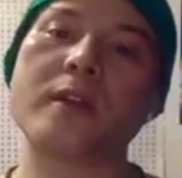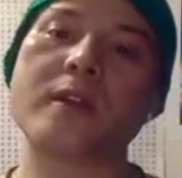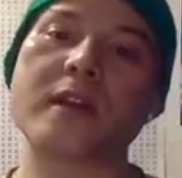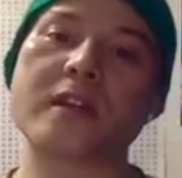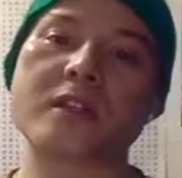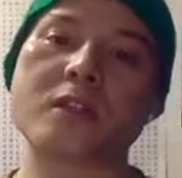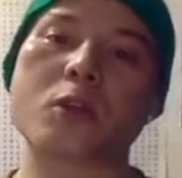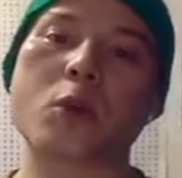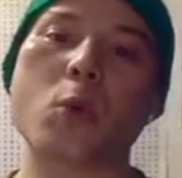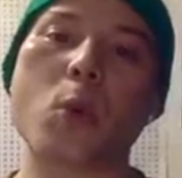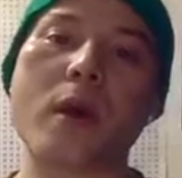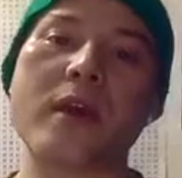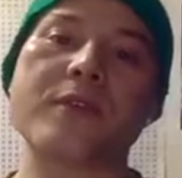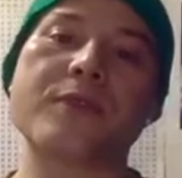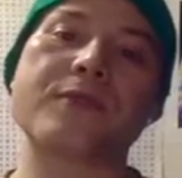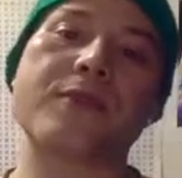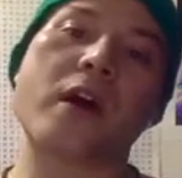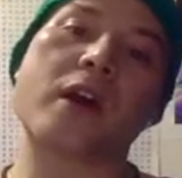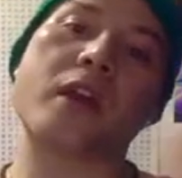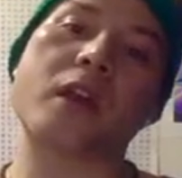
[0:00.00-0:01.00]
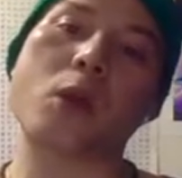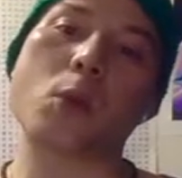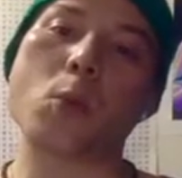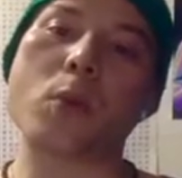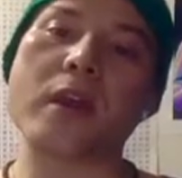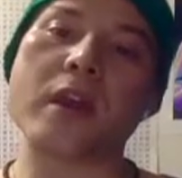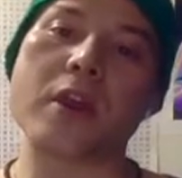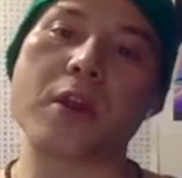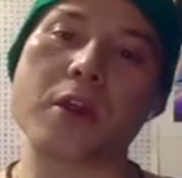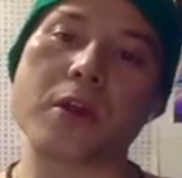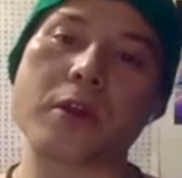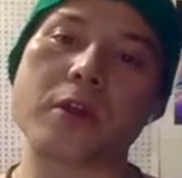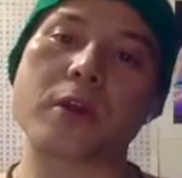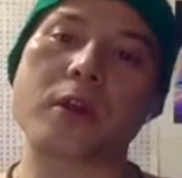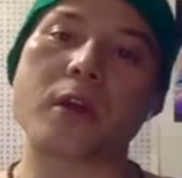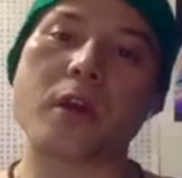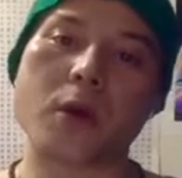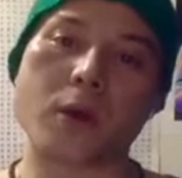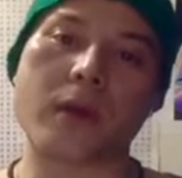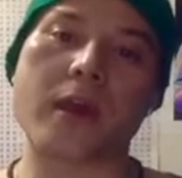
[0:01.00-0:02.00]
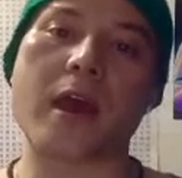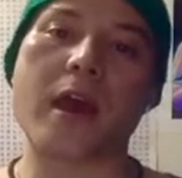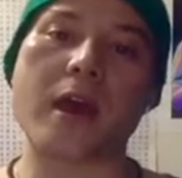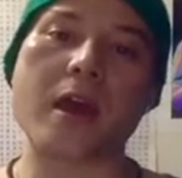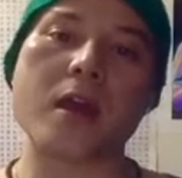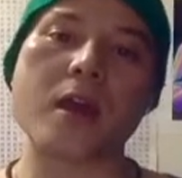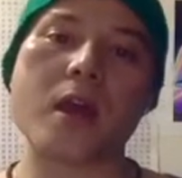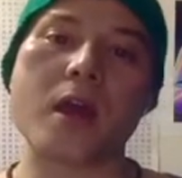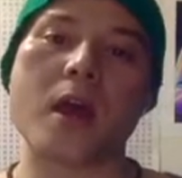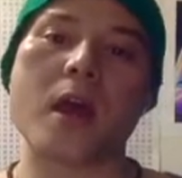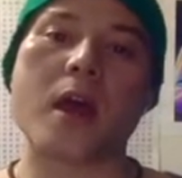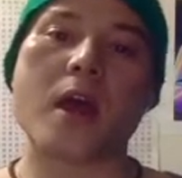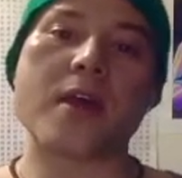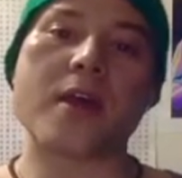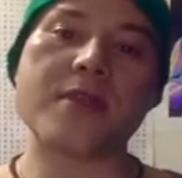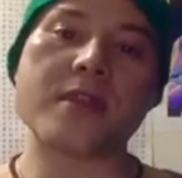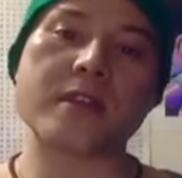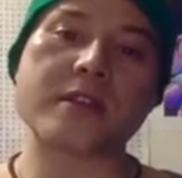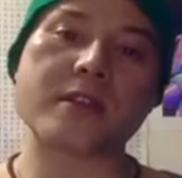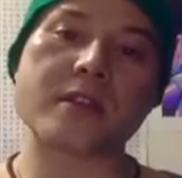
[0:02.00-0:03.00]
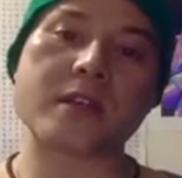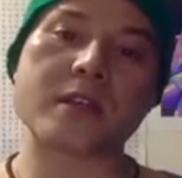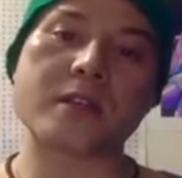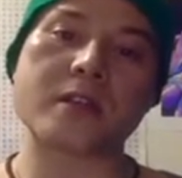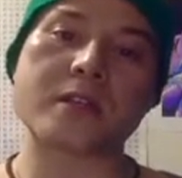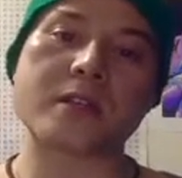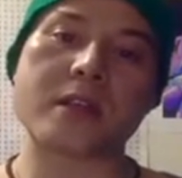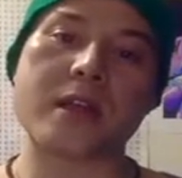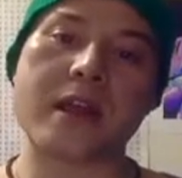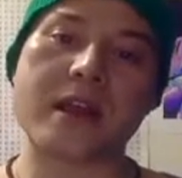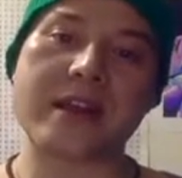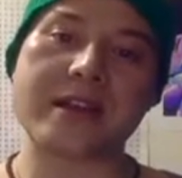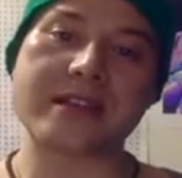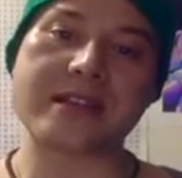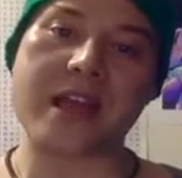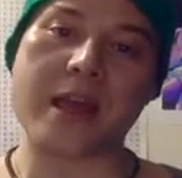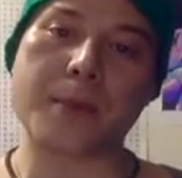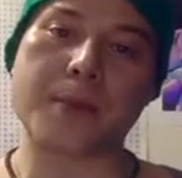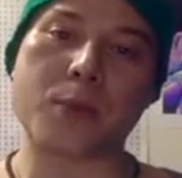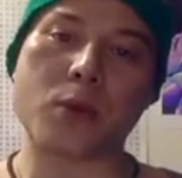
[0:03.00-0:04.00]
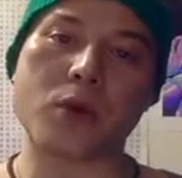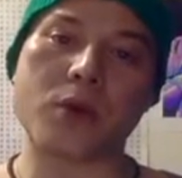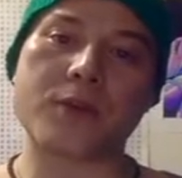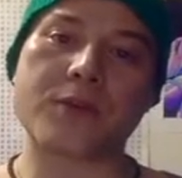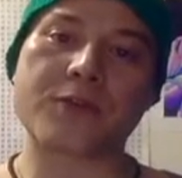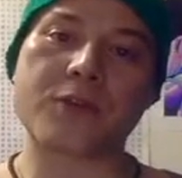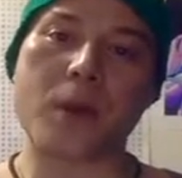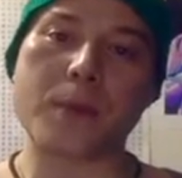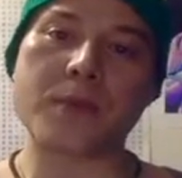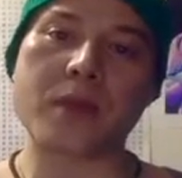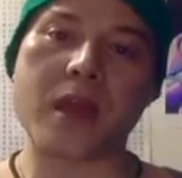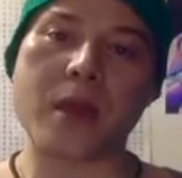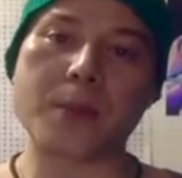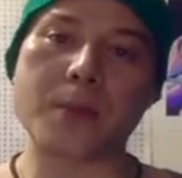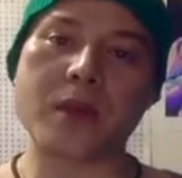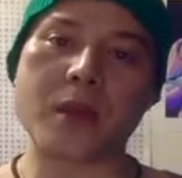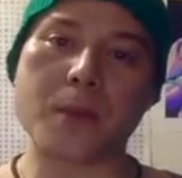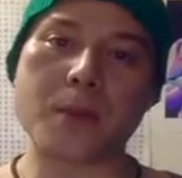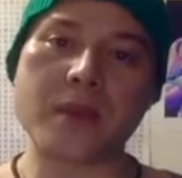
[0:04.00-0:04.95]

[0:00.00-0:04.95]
that's quite fucking weird, okay? And this is an example from the N B M